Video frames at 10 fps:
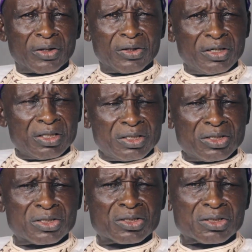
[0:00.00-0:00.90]

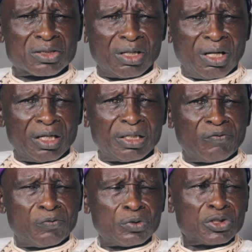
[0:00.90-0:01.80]
These are the
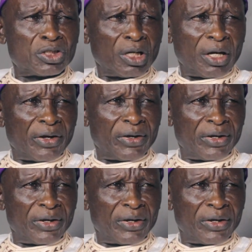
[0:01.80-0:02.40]
future